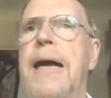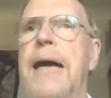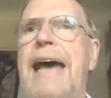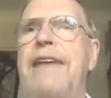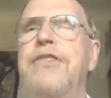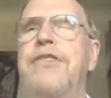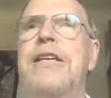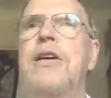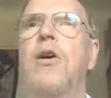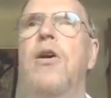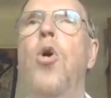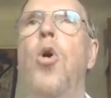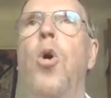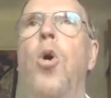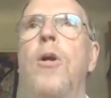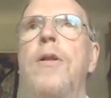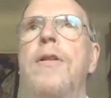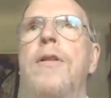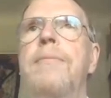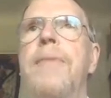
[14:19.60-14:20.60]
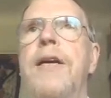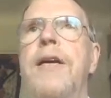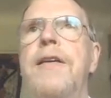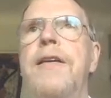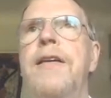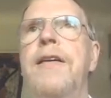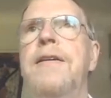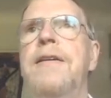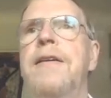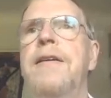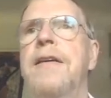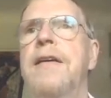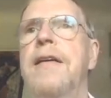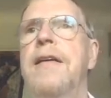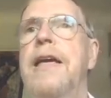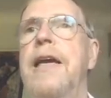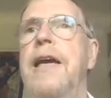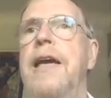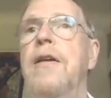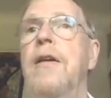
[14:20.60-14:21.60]
having all the money
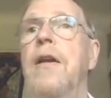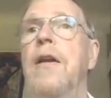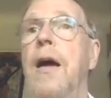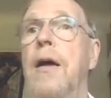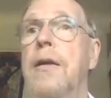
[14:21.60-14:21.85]
in